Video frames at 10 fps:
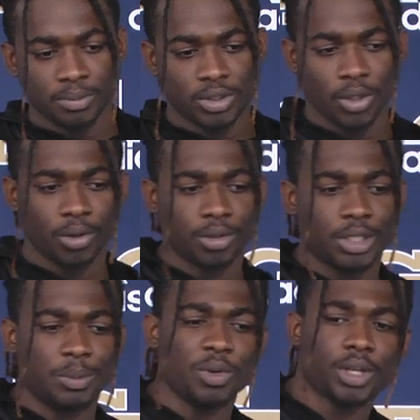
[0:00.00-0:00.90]
So
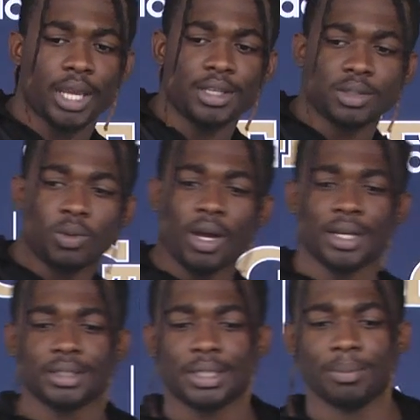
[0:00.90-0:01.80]

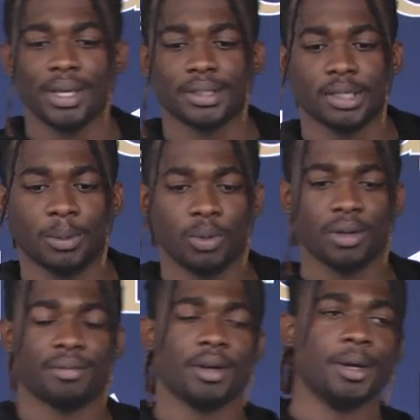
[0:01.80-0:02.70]
communication-wise can mess up
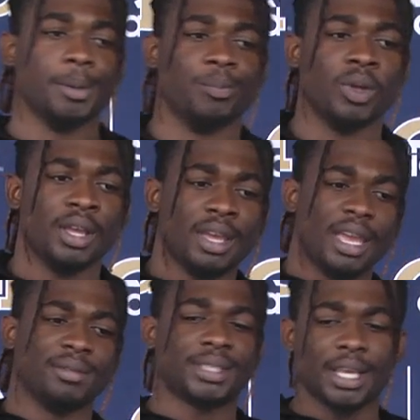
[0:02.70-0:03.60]
with
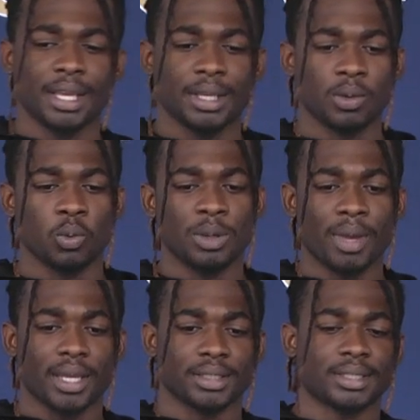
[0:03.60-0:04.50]
if, say, we
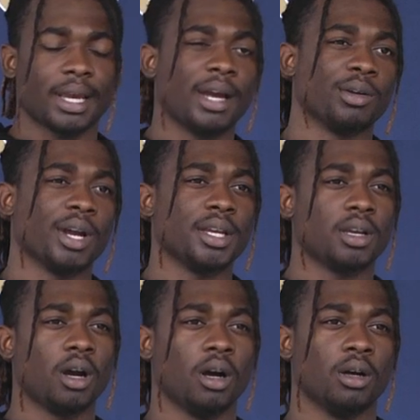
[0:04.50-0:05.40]
make a sky right
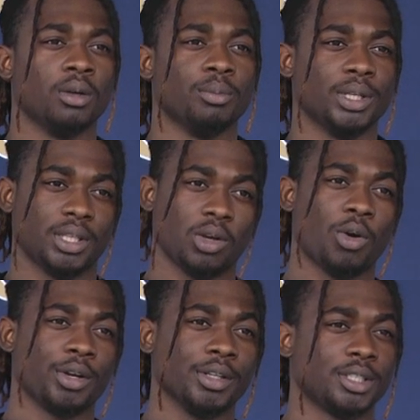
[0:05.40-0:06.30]
call, but the
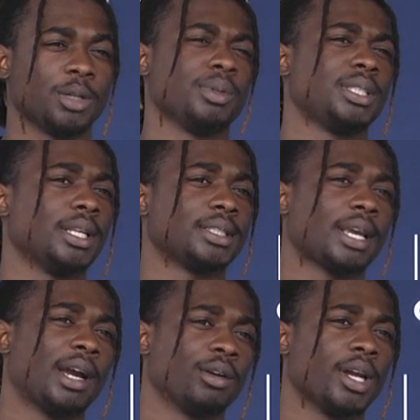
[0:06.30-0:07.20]
corner interprets that
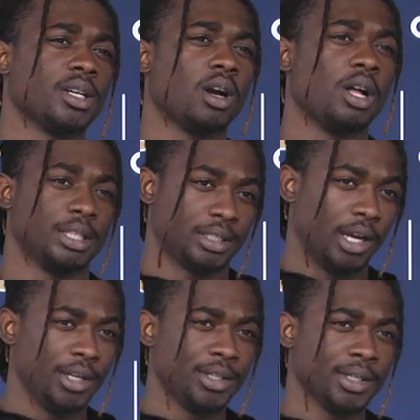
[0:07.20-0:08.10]
sky right call as an
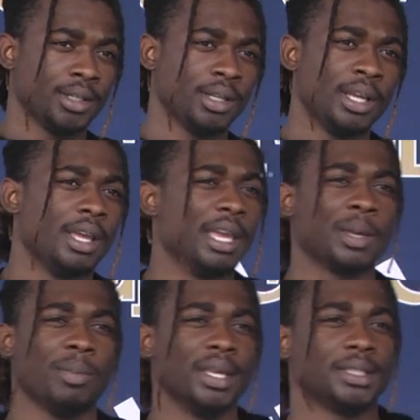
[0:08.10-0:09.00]
under, it
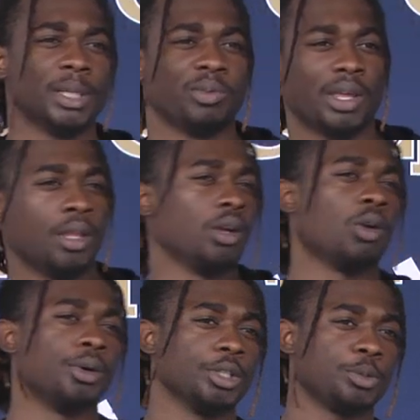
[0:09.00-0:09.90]
can mess up whether the
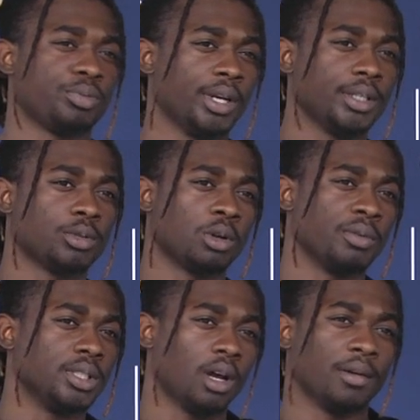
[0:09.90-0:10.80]
corner's pressed or if
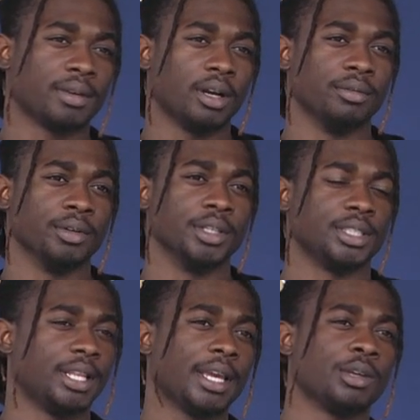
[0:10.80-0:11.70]
he's off
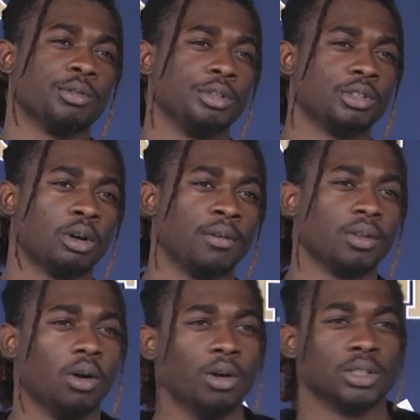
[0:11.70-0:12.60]
coverage, and that can really throw off
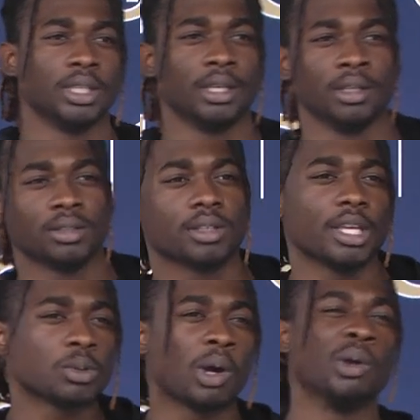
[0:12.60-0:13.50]
the whole thing. So
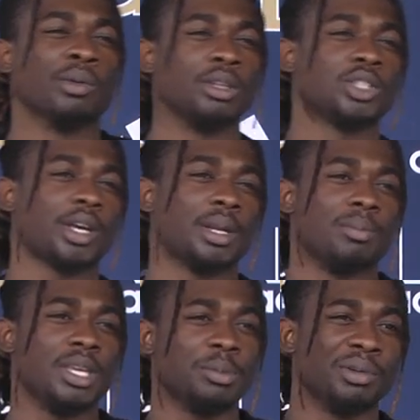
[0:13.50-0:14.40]
that's why we really try to
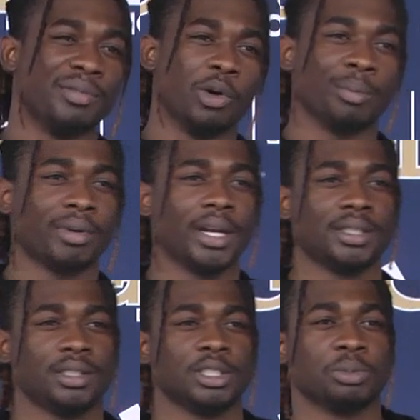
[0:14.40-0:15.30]
meet before
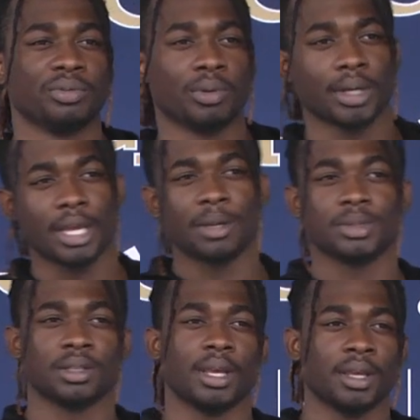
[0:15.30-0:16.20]
practices or before
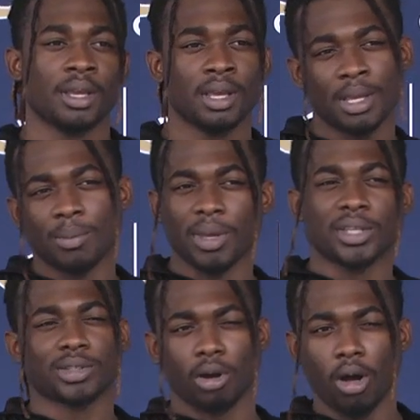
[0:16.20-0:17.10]
games and, like, make
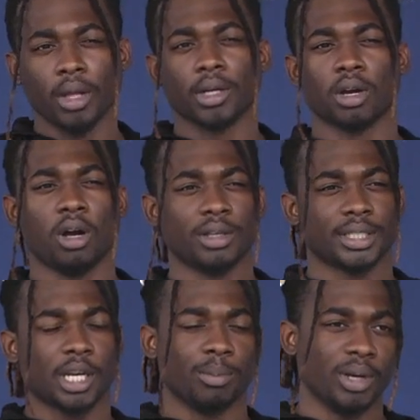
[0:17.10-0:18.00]
sure all our calls,
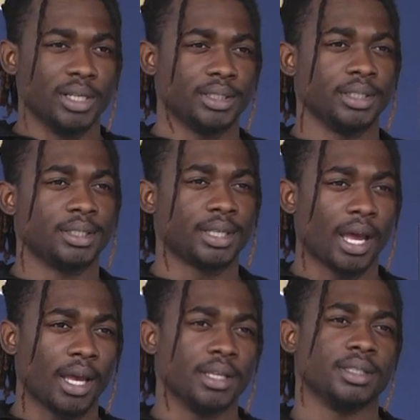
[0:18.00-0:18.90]
like our buzzes,
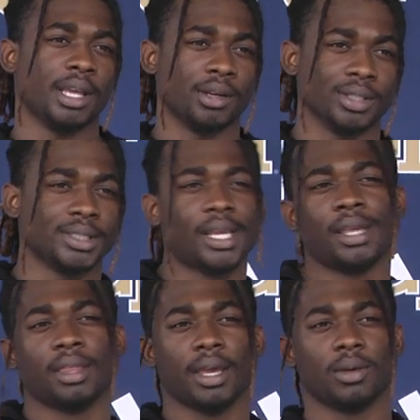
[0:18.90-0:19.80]
skies, they
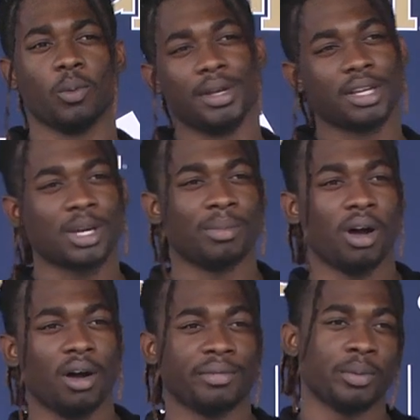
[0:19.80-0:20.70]
understand, like, when to come
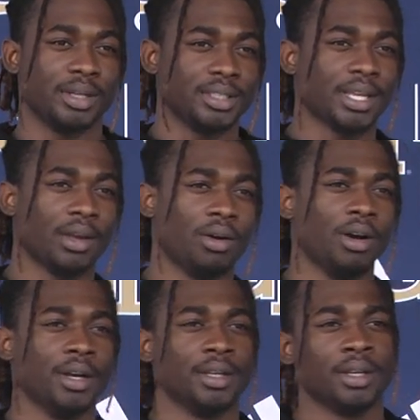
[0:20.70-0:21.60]
off, when to stay
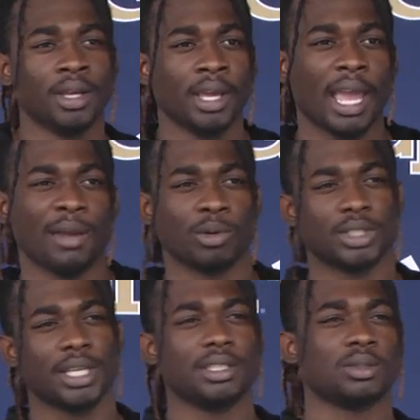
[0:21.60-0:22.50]
on, and
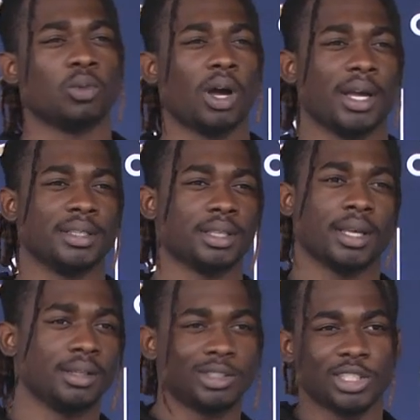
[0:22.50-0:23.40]
rotation-wise,
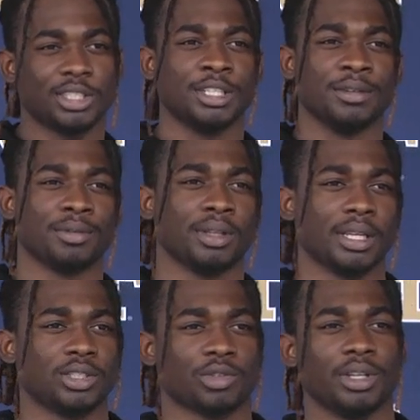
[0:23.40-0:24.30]
like, just the different,
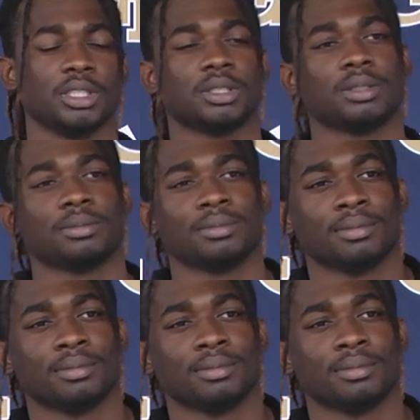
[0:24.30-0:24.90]
like, strengths.